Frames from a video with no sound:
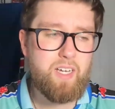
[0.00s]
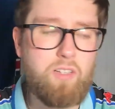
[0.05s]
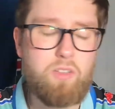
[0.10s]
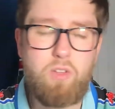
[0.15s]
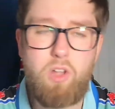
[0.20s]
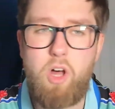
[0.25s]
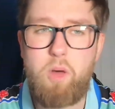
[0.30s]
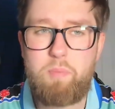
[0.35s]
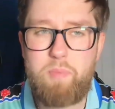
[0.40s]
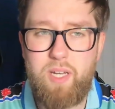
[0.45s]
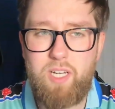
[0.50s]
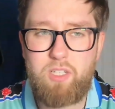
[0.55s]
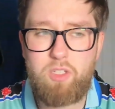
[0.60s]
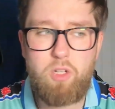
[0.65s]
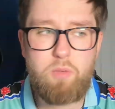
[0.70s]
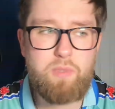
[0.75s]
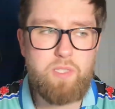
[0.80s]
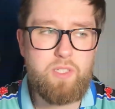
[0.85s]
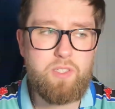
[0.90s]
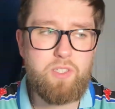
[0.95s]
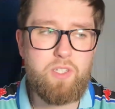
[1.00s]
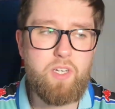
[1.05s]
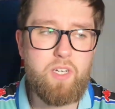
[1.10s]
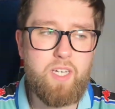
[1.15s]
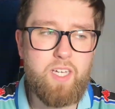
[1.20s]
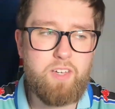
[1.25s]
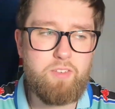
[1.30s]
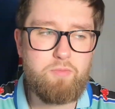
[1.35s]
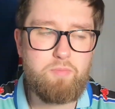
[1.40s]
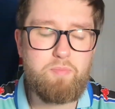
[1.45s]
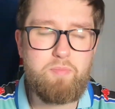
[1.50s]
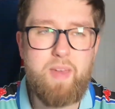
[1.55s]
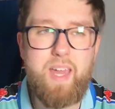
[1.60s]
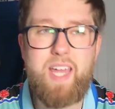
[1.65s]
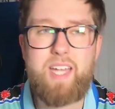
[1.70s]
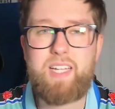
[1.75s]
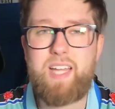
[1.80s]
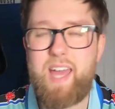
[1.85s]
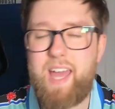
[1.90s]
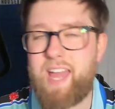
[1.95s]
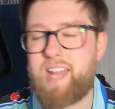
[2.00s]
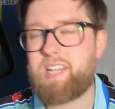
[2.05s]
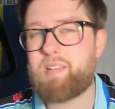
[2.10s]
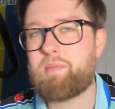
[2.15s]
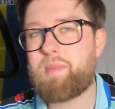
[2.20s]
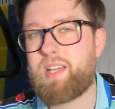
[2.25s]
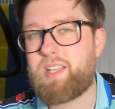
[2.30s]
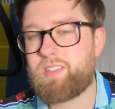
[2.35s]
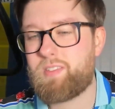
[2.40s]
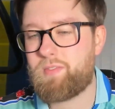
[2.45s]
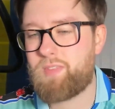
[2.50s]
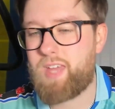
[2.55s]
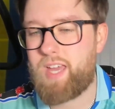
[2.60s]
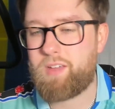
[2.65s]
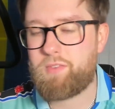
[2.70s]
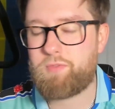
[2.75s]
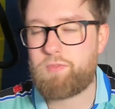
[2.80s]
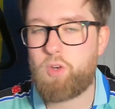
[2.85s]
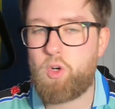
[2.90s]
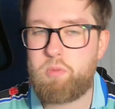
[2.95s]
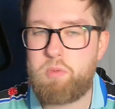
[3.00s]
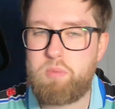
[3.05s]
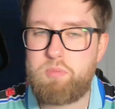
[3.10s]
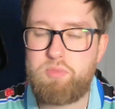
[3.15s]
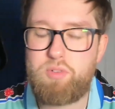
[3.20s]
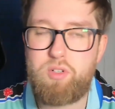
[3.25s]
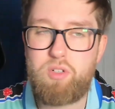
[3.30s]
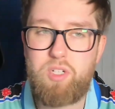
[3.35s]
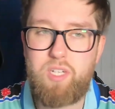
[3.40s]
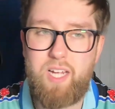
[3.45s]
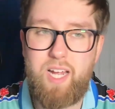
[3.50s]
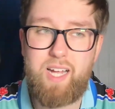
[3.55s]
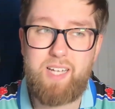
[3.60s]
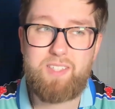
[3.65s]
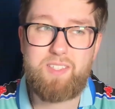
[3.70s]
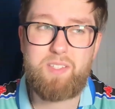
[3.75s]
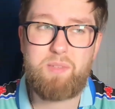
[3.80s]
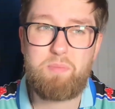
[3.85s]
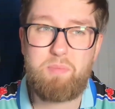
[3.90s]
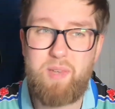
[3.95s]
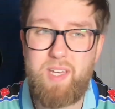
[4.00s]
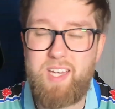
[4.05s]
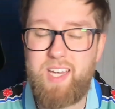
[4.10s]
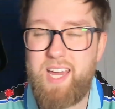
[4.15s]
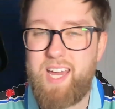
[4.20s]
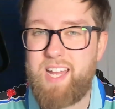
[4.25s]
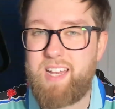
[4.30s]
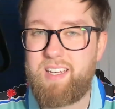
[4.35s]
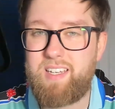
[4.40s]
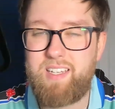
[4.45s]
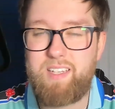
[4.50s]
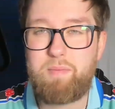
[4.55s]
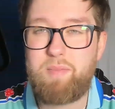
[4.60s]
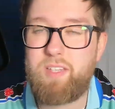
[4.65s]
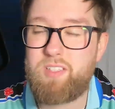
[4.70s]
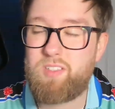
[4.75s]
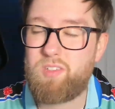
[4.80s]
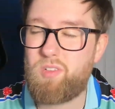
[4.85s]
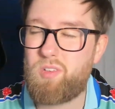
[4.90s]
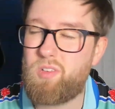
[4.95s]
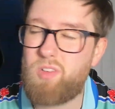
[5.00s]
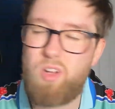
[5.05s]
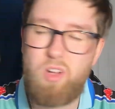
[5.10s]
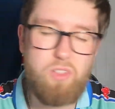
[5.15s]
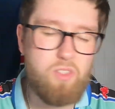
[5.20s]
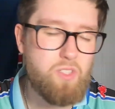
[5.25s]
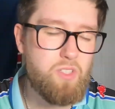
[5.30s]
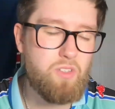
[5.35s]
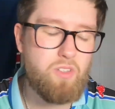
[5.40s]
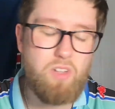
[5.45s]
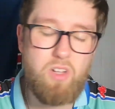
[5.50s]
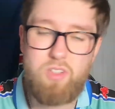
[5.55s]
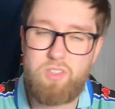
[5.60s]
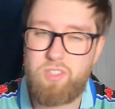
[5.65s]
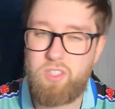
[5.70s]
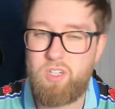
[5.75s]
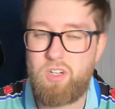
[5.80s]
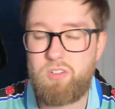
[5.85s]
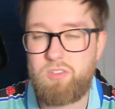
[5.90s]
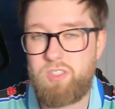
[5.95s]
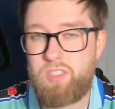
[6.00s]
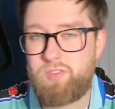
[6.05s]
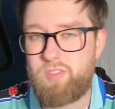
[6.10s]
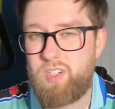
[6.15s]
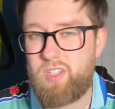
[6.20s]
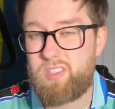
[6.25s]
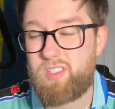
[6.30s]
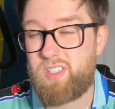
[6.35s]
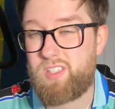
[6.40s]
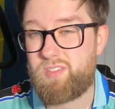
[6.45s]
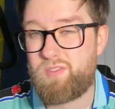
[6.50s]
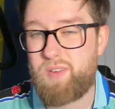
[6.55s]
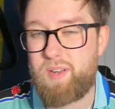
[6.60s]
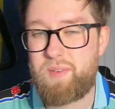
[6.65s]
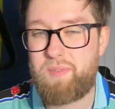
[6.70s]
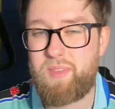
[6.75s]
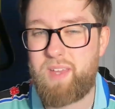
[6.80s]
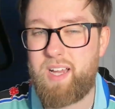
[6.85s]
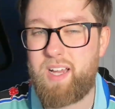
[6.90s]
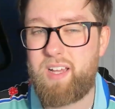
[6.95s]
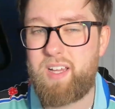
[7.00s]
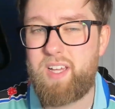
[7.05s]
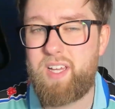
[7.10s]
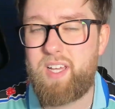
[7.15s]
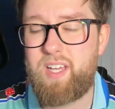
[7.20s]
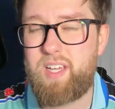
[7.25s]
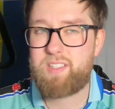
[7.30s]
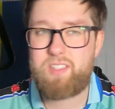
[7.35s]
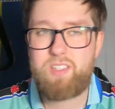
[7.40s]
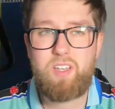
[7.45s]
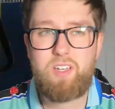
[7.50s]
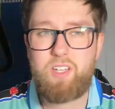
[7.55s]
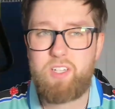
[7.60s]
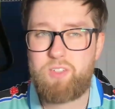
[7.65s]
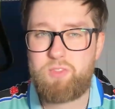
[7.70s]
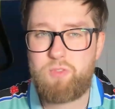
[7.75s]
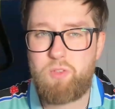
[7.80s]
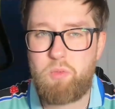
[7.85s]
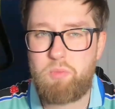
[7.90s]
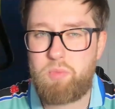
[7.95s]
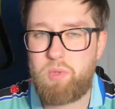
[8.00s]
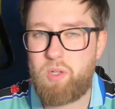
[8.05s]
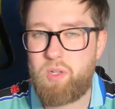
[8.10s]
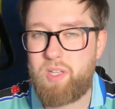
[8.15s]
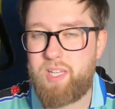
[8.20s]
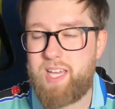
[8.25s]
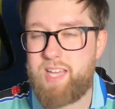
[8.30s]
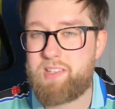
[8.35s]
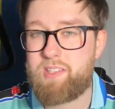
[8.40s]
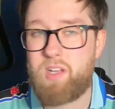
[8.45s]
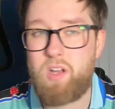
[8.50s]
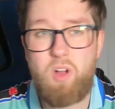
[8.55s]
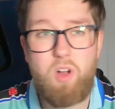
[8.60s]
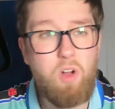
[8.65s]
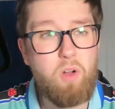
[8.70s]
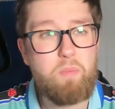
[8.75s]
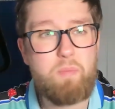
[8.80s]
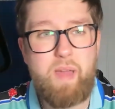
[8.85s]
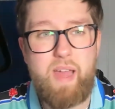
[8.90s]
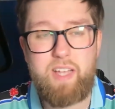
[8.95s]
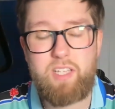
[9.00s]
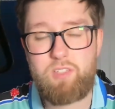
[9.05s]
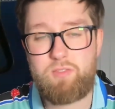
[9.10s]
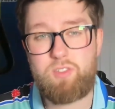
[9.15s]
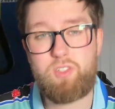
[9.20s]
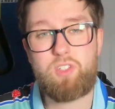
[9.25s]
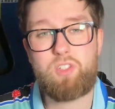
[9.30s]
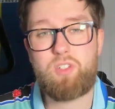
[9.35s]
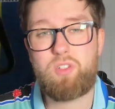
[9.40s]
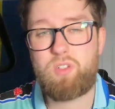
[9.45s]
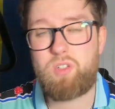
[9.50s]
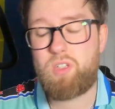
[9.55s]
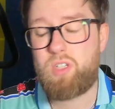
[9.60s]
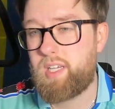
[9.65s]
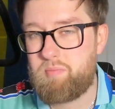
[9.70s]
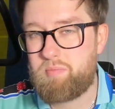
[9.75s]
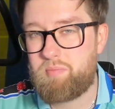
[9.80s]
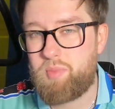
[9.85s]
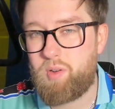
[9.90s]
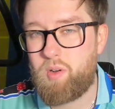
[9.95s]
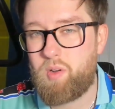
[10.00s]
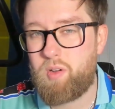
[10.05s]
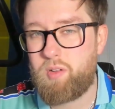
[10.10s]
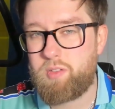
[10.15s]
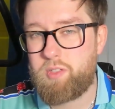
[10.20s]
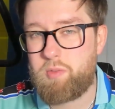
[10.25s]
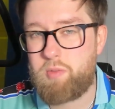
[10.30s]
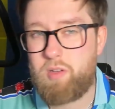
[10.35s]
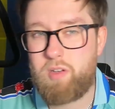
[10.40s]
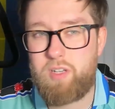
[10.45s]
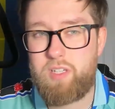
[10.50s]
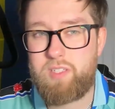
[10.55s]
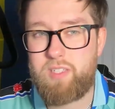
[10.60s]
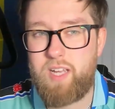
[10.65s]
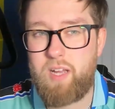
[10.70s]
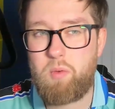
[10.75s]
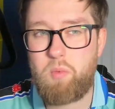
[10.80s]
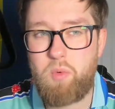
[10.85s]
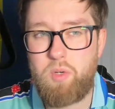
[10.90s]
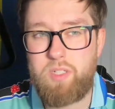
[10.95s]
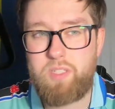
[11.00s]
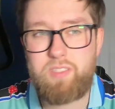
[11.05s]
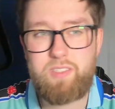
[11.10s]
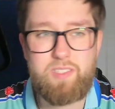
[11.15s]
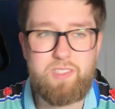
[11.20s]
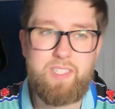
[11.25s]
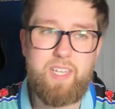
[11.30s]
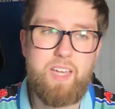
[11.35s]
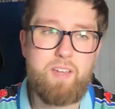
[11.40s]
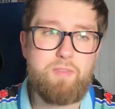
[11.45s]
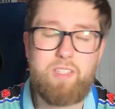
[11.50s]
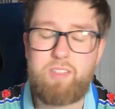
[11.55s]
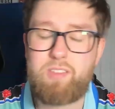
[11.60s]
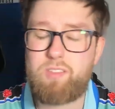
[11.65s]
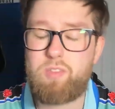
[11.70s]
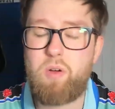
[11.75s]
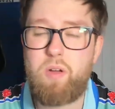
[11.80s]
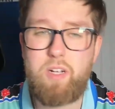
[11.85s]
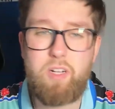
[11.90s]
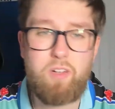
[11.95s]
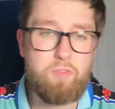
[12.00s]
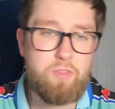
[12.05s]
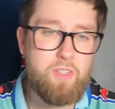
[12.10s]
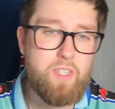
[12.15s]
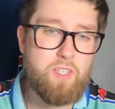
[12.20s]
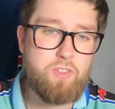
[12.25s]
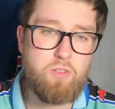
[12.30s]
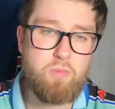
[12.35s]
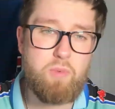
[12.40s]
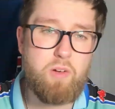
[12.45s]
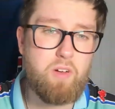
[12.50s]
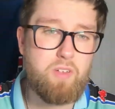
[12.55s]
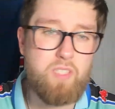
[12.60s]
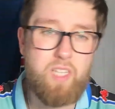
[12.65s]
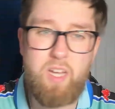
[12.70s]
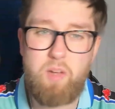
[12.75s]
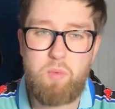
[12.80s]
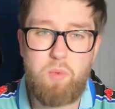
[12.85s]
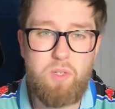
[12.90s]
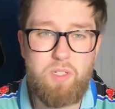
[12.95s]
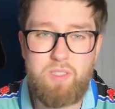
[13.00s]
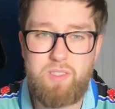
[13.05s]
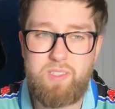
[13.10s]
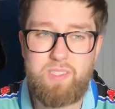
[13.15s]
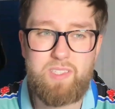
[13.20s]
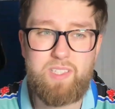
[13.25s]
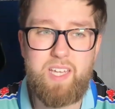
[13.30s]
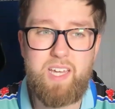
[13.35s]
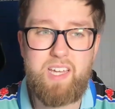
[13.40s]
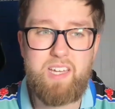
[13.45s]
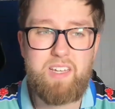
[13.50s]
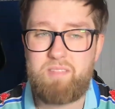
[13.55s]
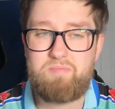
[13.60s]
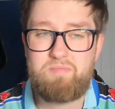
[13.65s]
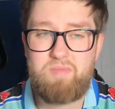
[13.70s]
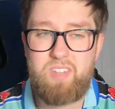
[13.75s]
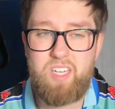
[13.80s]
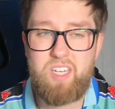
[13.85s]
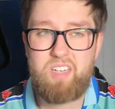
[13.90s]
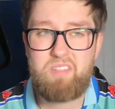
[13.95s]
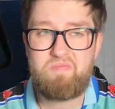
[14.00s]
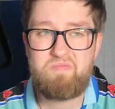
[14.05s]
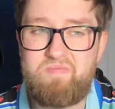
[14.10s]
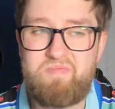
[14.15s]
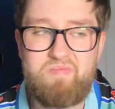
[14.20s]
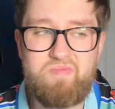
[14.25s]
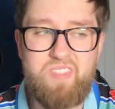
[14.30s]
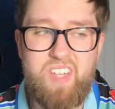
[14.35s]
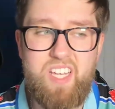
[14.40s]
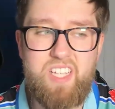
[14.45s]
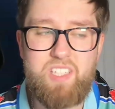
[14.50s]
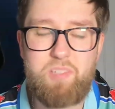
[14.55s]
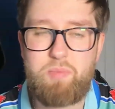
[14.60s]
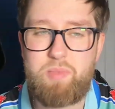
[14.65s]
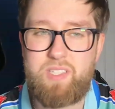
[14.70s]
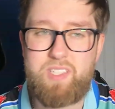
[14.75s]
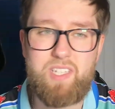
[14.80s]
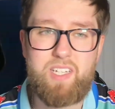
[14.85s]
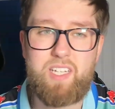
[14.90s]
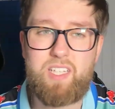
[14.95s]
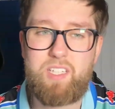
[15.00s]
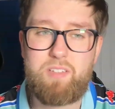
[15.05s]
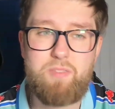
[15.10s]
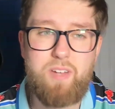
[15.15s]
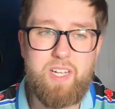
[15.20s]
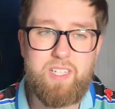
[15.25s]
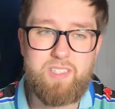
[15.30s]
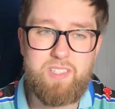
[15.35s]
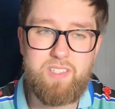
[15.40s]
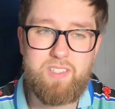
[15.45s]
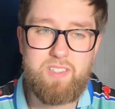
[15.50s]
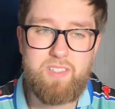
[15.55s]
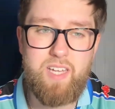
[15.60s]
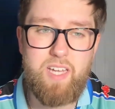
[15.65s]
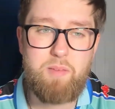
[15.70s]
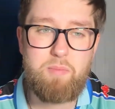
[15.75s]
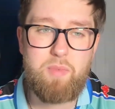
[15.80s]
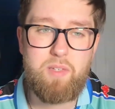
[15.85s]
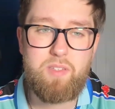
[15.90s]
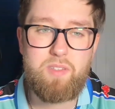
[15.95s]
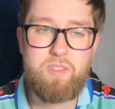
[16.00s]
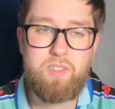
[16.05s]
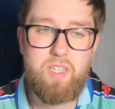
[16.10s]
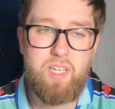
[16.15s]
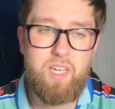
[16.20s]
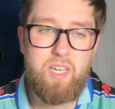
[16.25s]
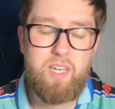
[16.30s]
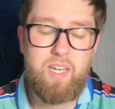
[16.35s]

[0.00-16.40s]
lot of big clubs in Turkey have made enemies of their former broadcaster beIN. I mean, there's lots and lots of controversies around that. Turkish football is a hot mess for sure. But to be honest, I wouldn't say, going off of these remarks, I wouldn't say that these are particularly racist statements.